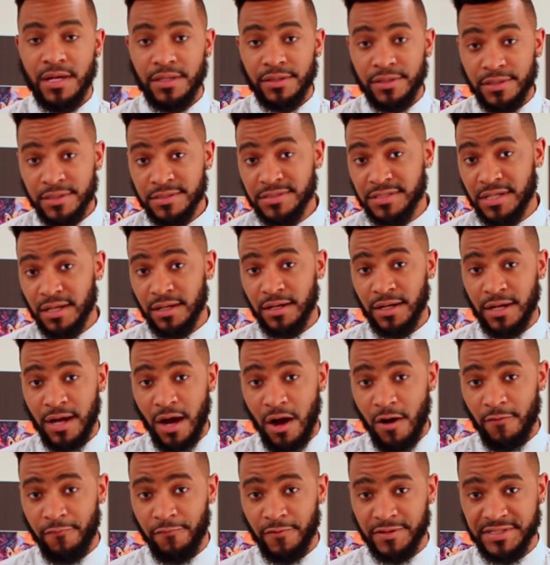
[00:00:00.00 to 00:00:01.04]
there's gonna
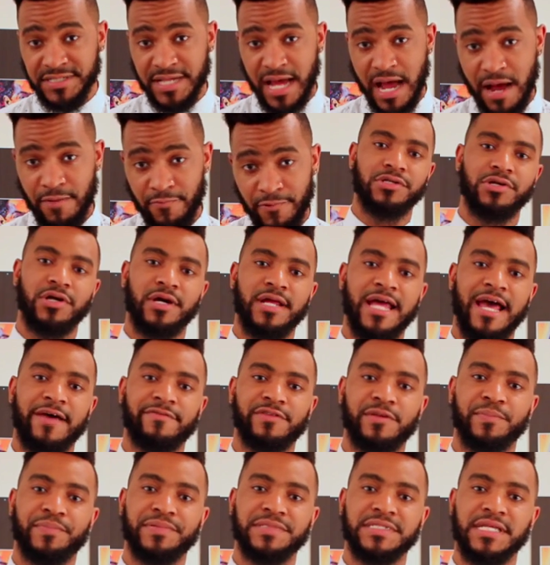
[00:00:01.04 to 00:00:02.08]
call for times when you're gonna have
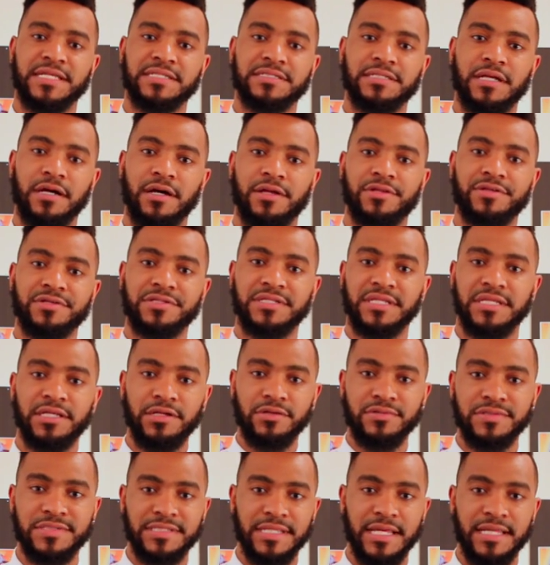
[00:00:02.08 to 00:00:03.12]
to possess other
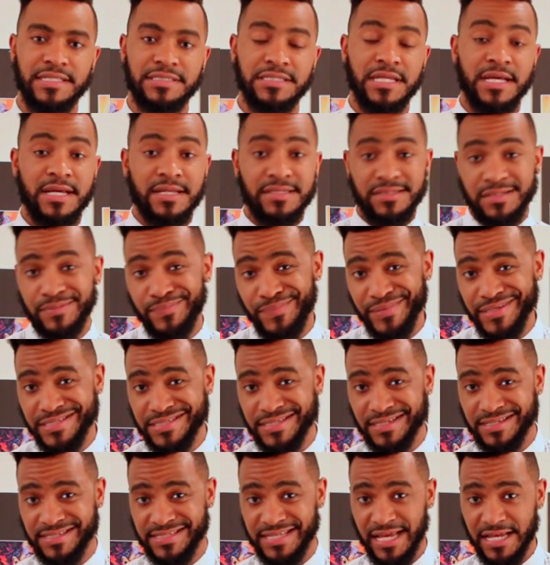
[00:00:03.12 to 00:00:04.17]
skill sets to be
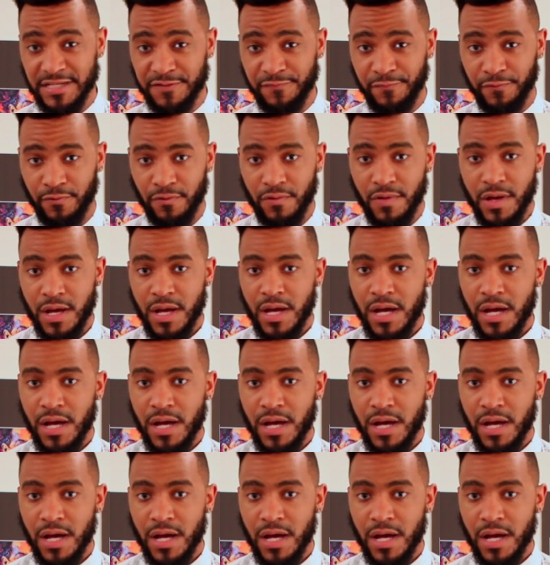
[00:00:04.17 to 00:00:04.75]
successful.